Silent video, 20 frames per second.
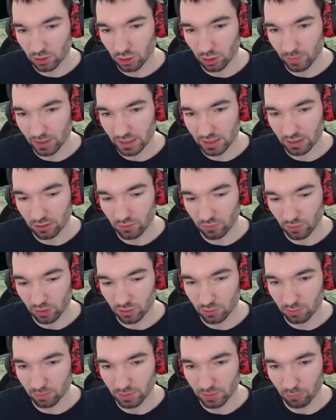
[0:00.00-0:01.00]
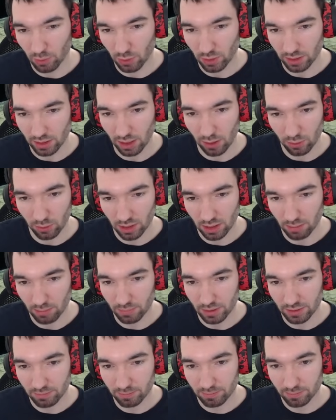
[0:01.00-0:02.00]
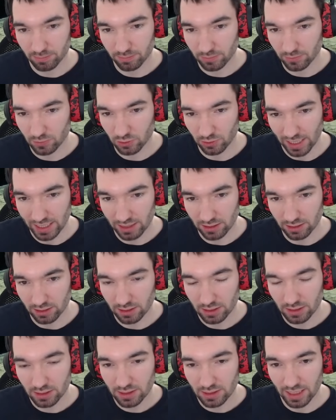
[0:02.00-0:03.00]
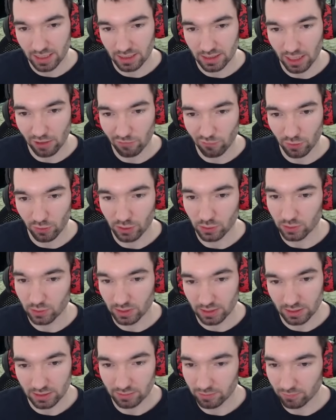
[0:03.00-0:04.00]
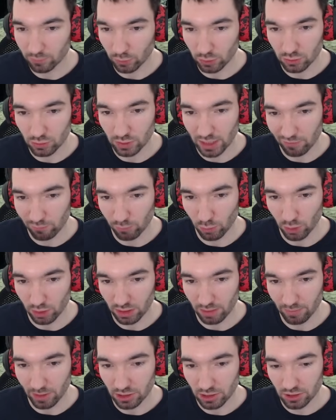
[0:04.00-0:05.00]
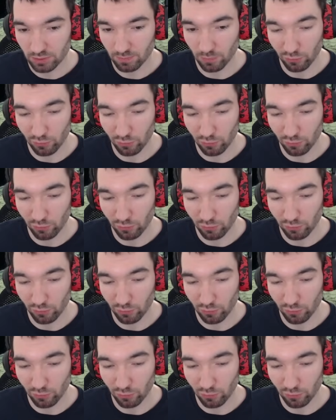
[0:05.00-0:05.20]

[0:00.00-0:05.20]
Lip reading: Typically, you want to be more the outnumbered creator, and therefore you want to have more damage.